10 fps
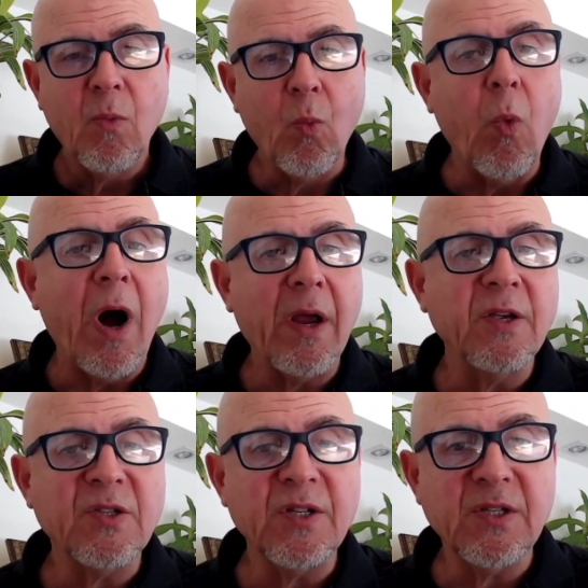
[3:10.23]
why
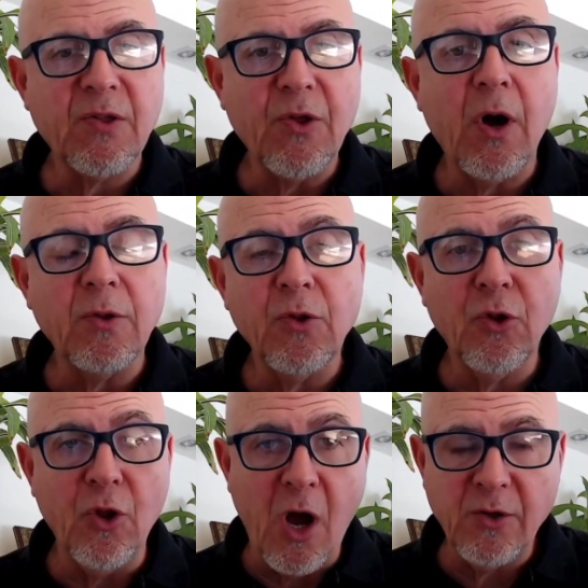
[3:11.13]
is this thought
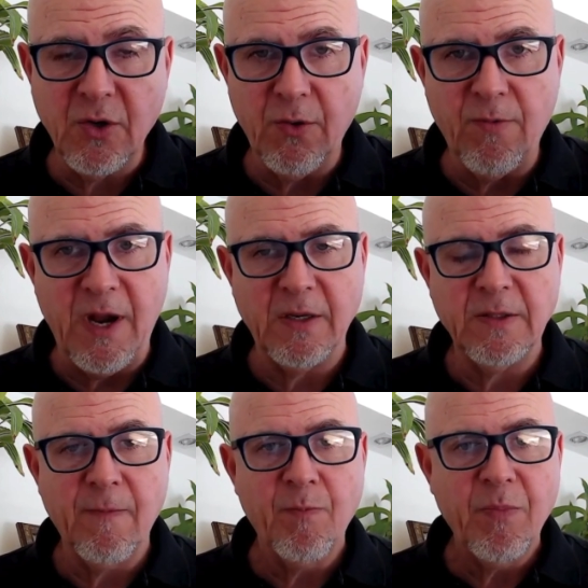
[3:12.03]
not correct?